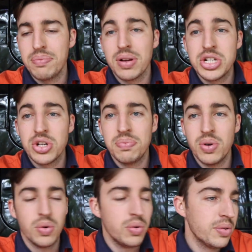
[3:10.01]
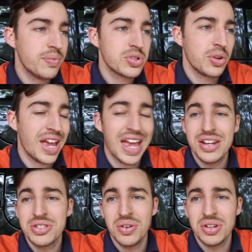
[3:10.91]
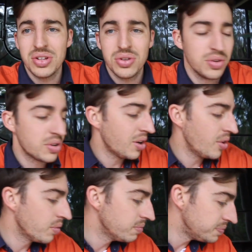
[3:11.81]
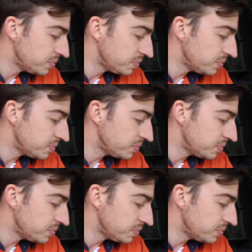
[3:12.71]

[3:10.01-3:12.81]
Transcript: pleasurable so your hands don't get too cold.